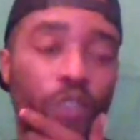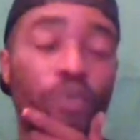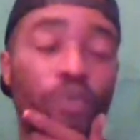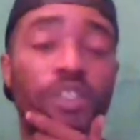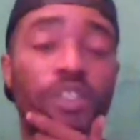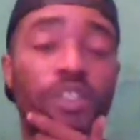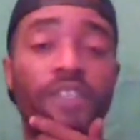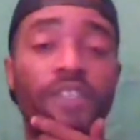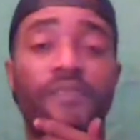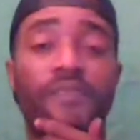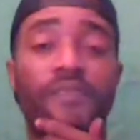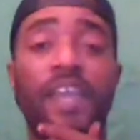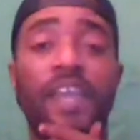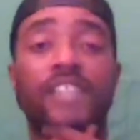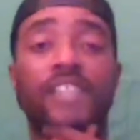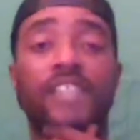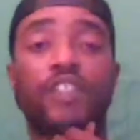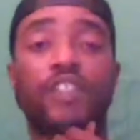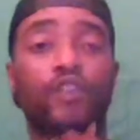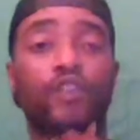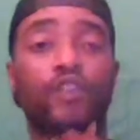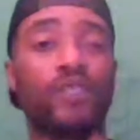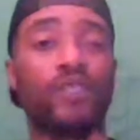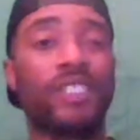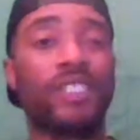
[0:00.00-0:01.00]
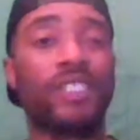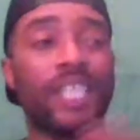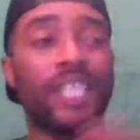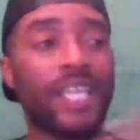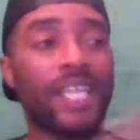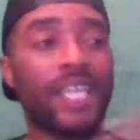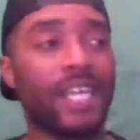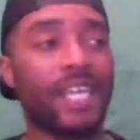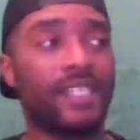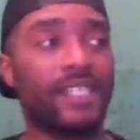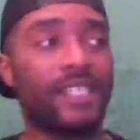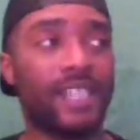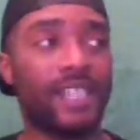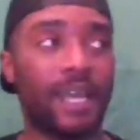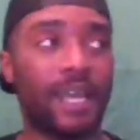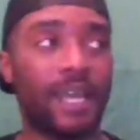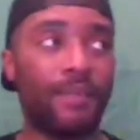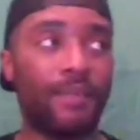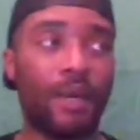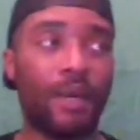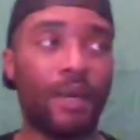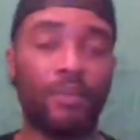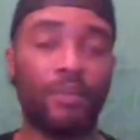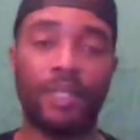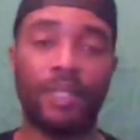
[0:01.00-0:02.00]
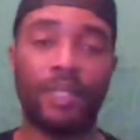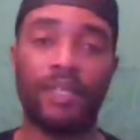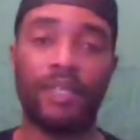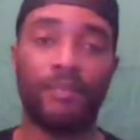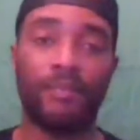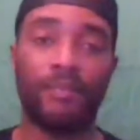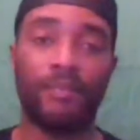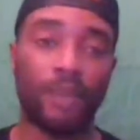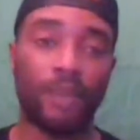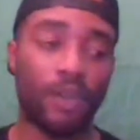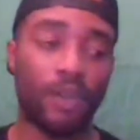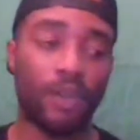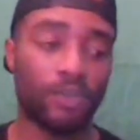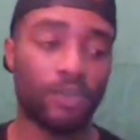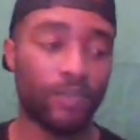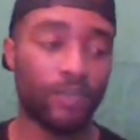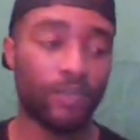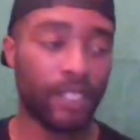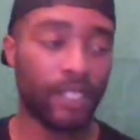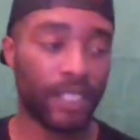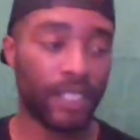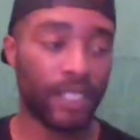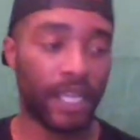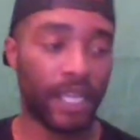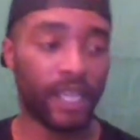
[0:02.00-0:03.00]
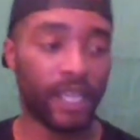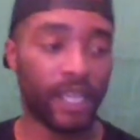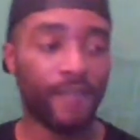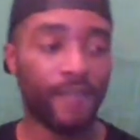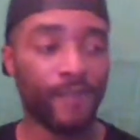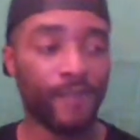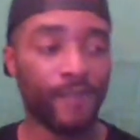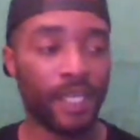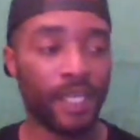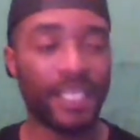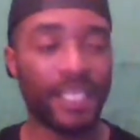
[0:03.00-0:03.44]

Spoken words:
to the fact the streets ain't got a timeout button, a pause button, gang,